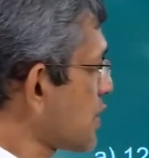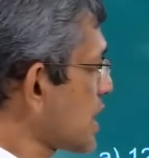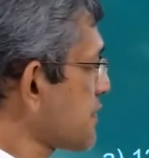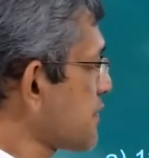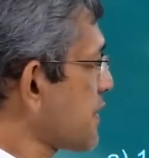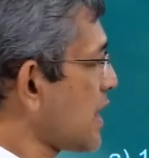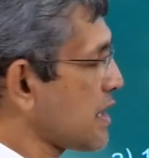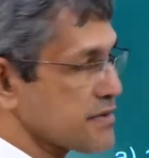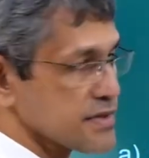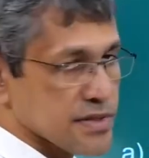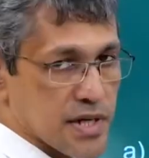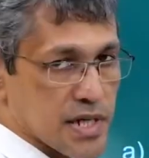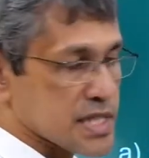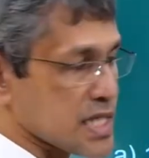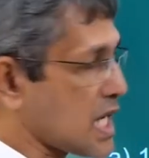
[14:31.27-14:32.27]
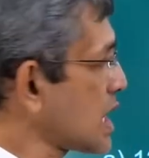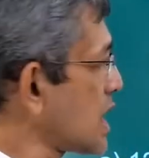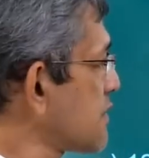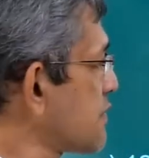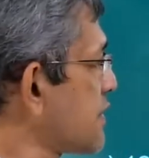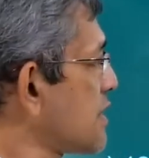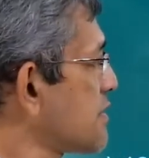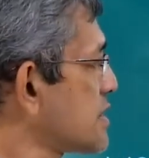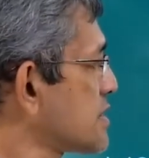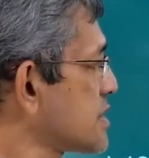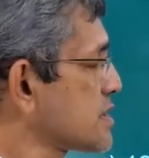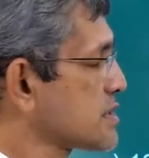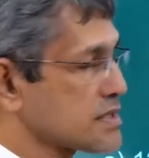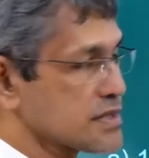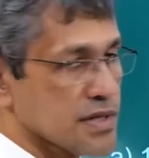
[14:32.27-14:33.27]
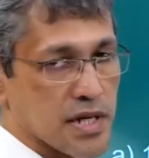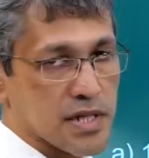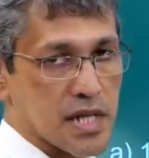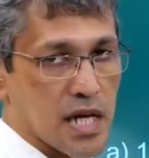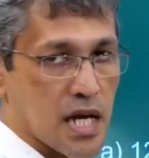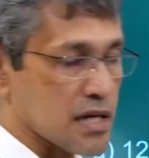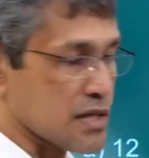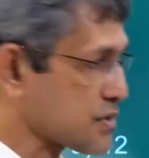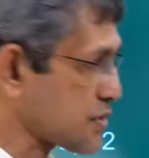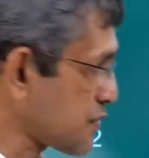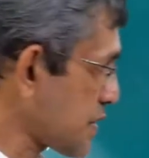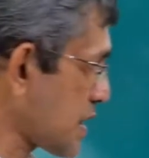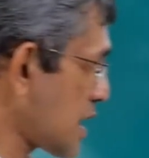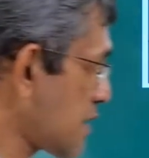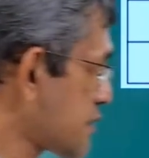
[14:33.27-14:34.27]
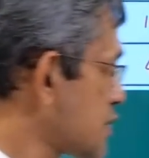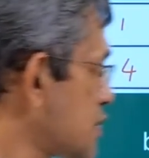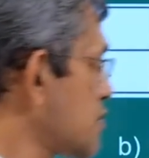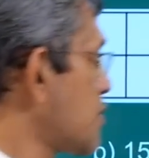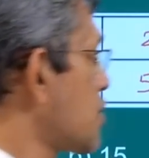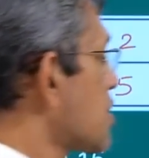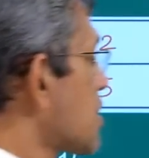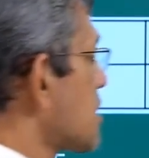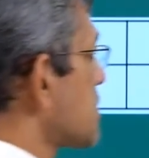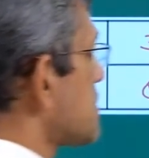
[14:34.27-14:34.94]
and 5 is a rectangle, 5 and 6 is a rectangle. So we have 2 more.